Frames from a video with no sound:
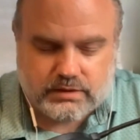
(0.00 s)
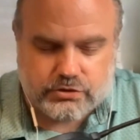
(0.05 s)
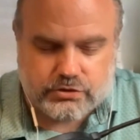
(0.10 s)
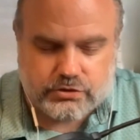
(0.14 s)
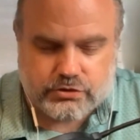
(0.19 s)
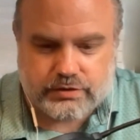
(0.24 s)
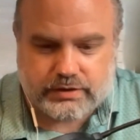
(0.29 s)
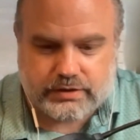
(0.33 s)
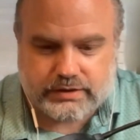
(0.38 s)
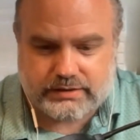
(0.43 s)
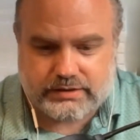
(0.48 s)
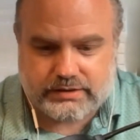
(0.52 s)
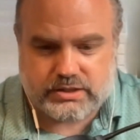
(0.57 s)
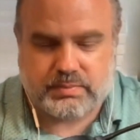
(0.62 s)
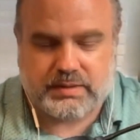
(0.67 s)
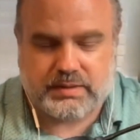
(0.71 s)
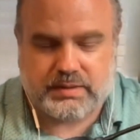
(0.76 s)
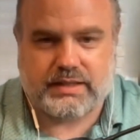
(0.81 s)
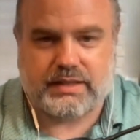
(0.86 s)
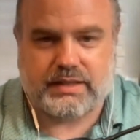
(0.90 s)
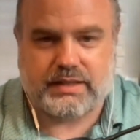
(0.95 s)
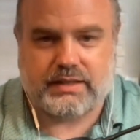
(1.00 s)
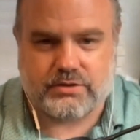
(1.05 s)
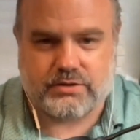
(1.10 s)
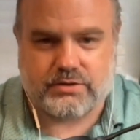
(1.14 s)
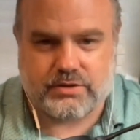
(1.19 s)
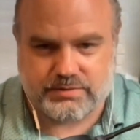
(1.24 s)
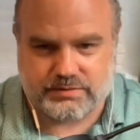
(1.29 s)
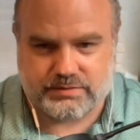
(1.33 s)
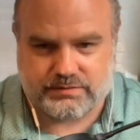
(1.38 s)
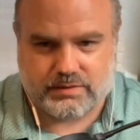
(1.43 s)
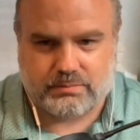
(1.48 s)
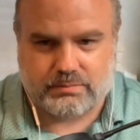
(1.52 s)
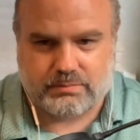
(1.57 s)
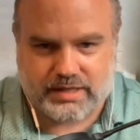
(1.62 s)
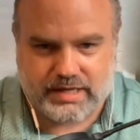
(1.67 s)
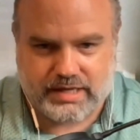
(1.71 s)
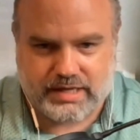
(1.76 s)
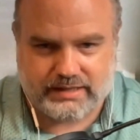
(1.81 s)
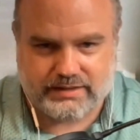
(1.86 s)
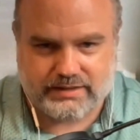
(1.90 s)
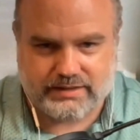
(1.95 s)
strictly speaking, in terms of
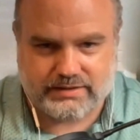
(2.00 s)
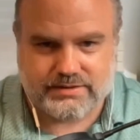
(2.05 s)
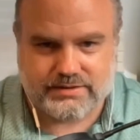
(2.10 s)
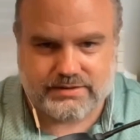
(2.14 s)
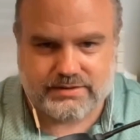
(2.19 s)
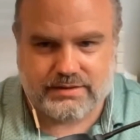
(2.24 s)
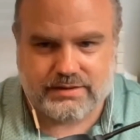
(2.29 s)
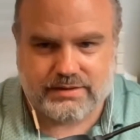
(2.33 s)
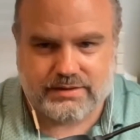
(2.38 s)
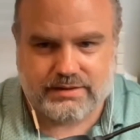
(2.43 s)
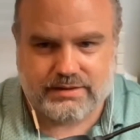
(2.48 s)
compliance,